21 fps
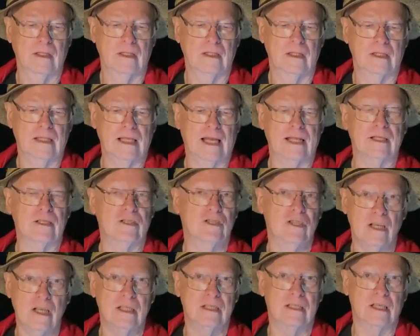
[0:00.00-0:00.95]
that
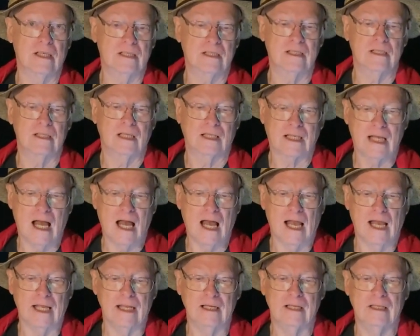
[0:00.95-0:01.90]
Jesus'
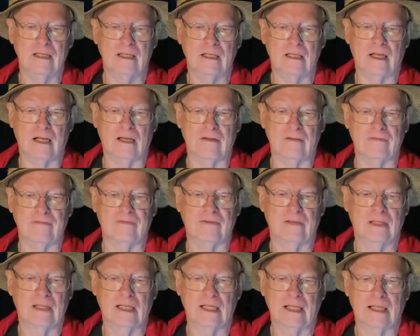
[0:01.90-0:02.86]
kind of
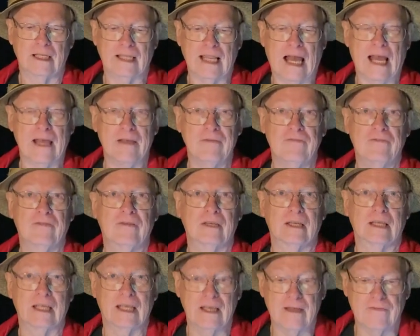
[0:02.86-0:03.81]

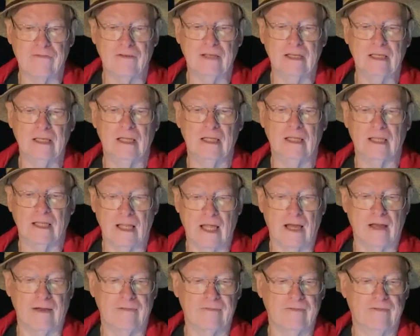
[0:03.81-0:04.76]
life-giving
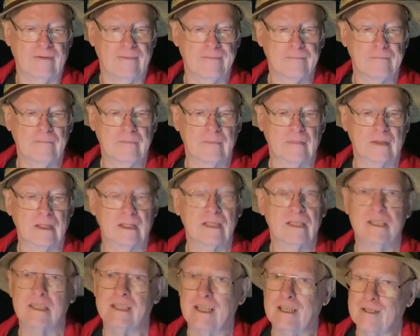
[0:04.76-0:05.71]
love
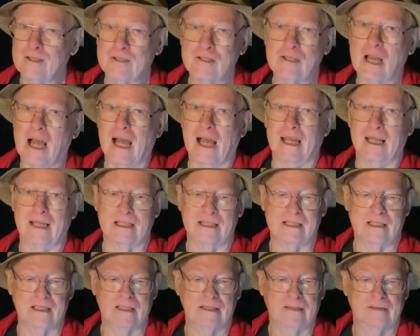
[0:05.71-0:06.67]
still
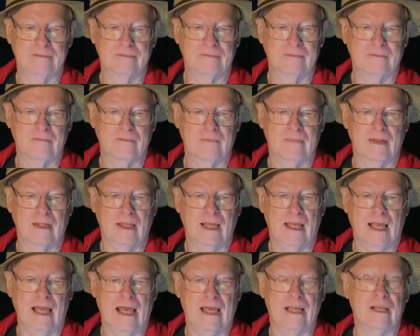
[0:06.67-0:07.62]
shines
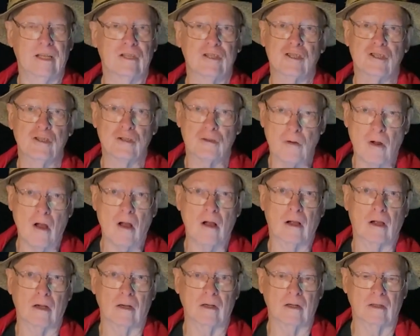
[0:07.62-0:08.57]
and is
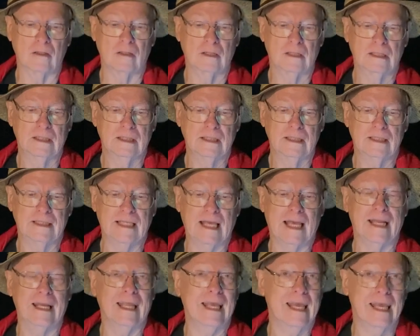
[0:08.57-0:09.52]
stronger
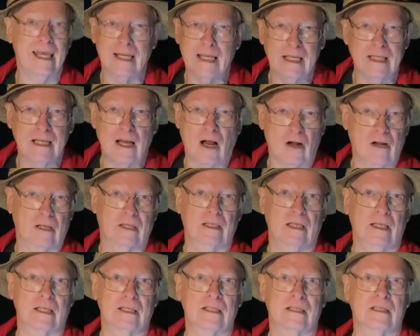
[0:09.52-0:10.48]
than any
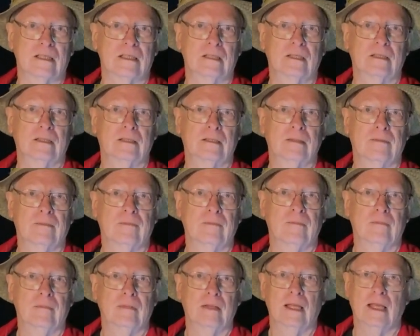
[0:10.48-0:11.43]
darkness,
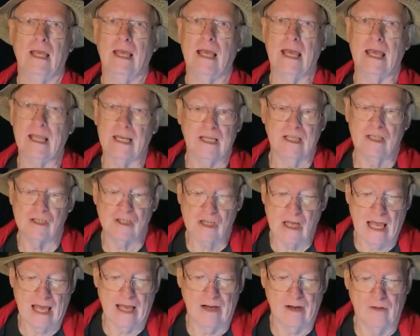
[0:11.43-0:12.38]
any
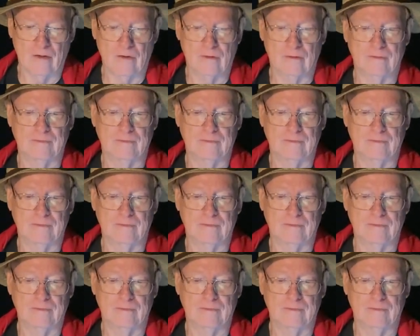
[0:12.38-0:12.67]
shadow.